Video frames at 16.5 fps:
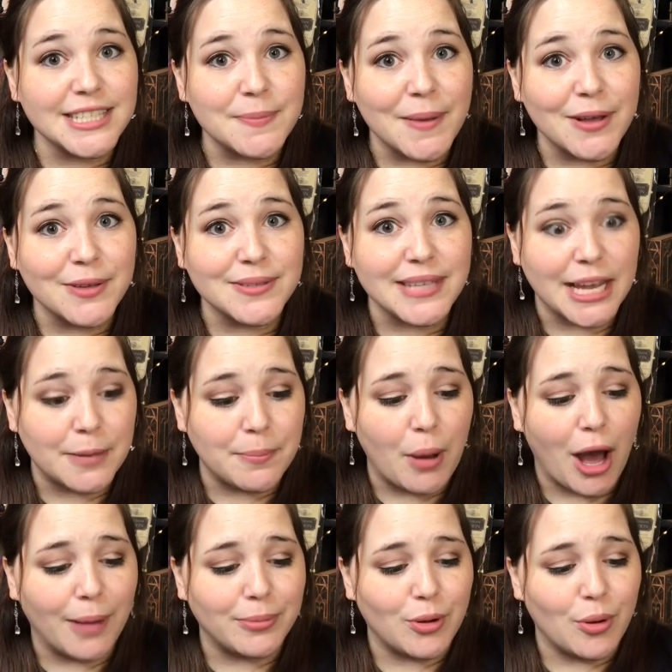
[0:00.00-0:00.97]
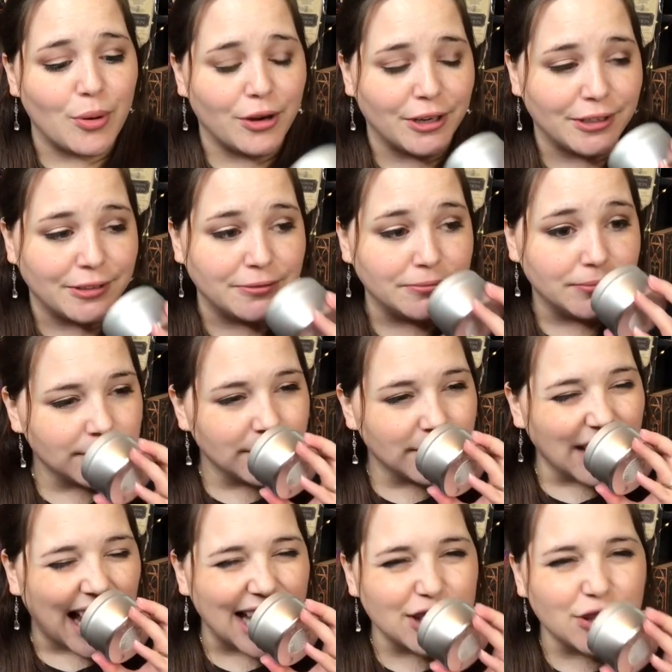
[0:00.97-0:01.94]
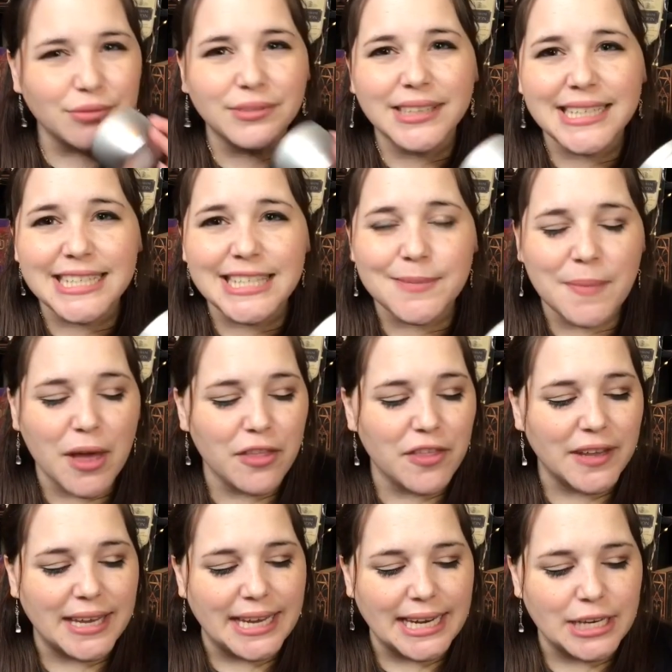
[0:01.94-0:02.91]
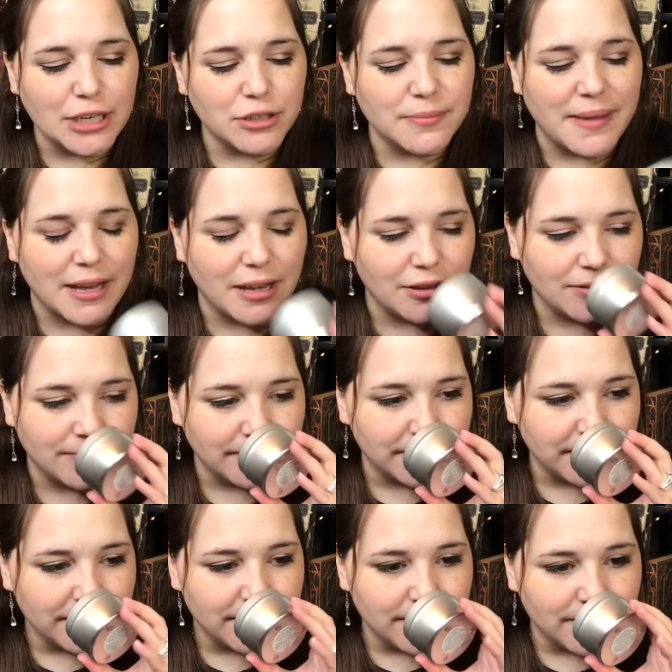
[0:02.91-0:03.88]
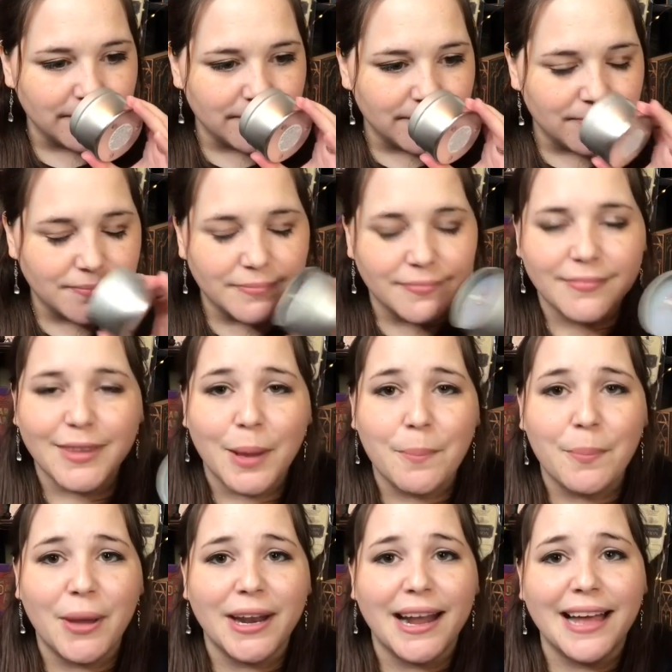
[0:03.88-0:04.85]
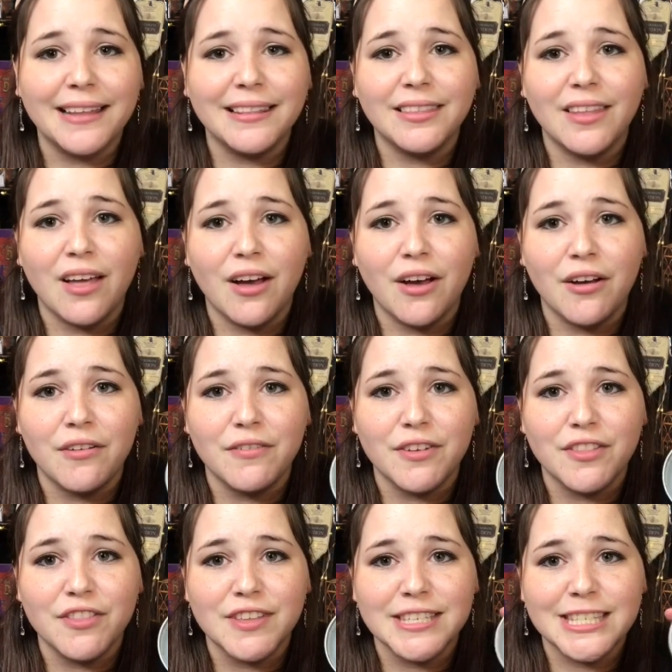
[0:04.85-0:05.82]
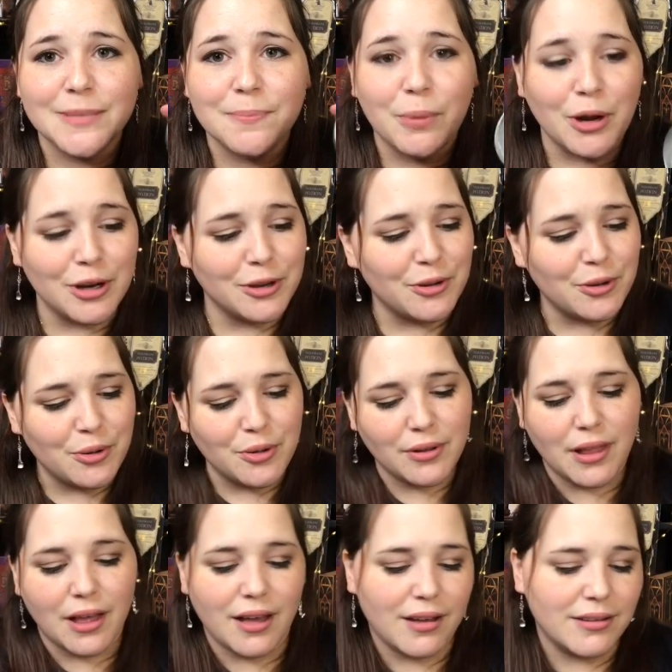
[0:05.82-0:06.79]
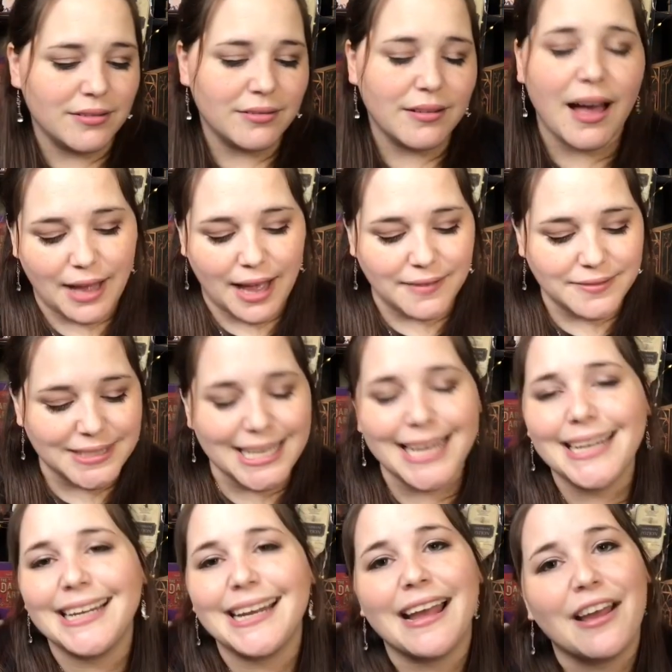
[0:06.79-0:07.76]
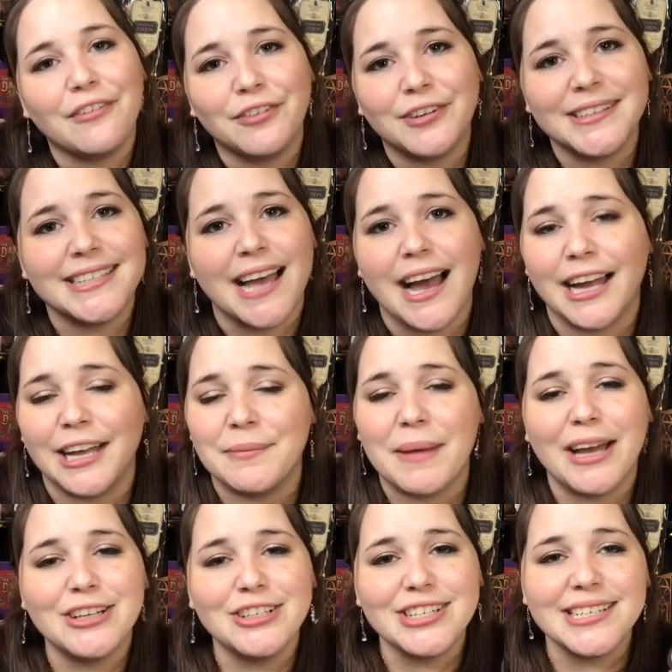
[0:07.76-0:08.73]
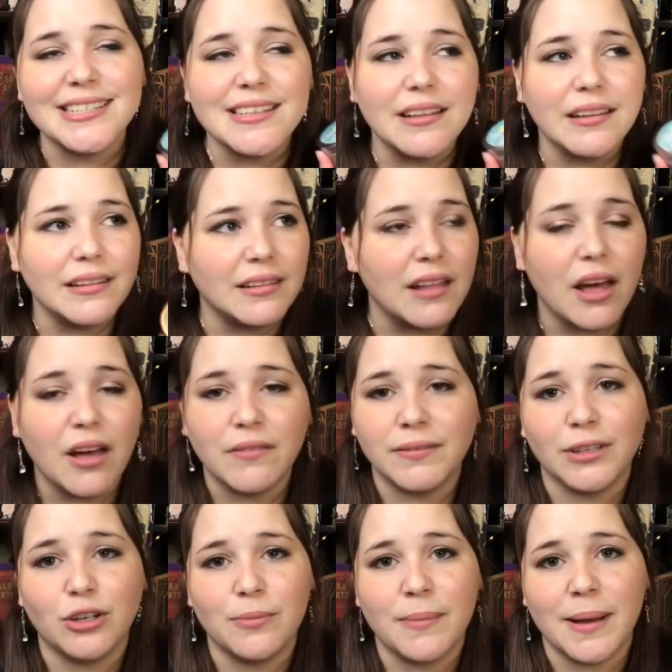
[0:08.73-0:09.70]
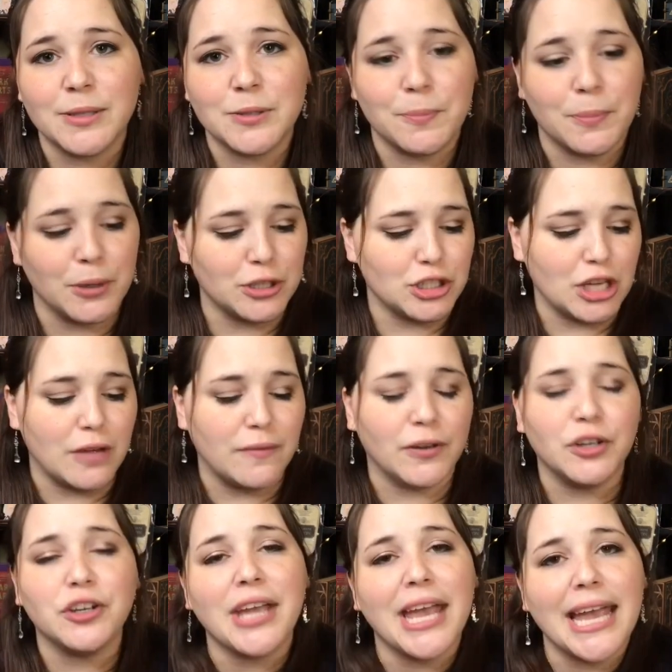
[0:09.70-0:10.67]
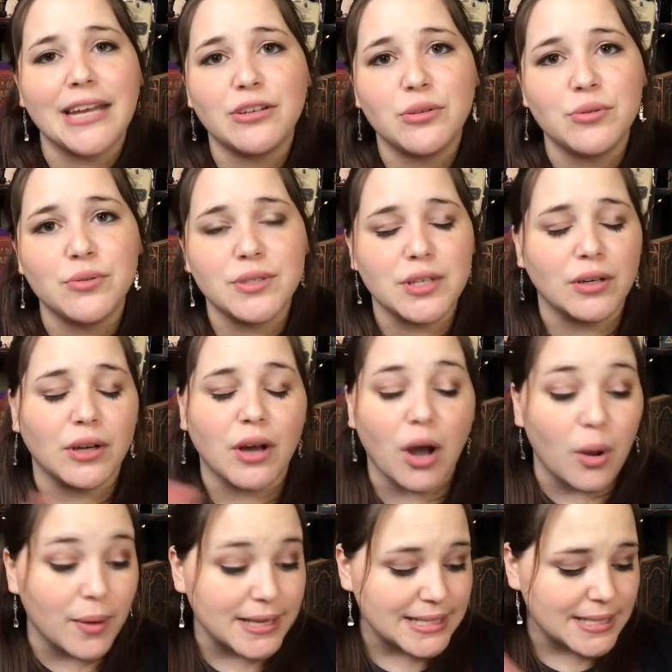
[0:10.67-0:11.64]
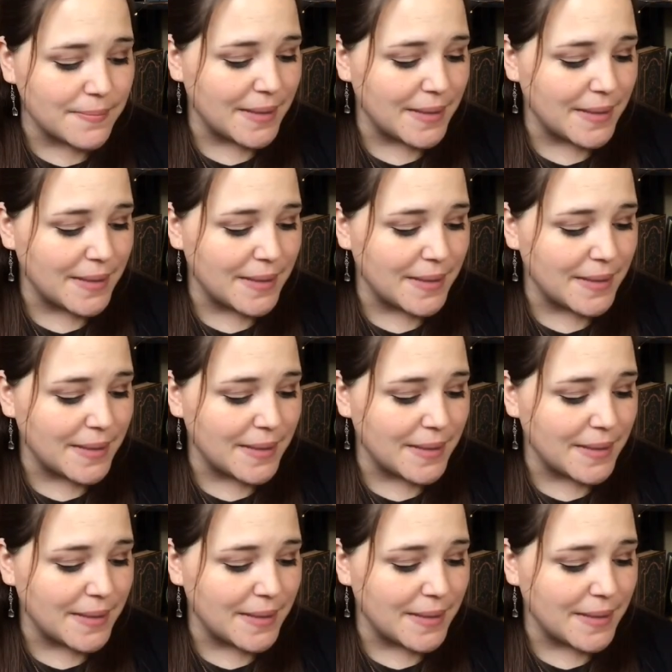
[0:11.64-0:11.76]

smells like popcorn. I don't really smell the caramel, but I love the sparkle. Uh, I've said it every time. I just love Little Mouse Bookshelf. Her candles are always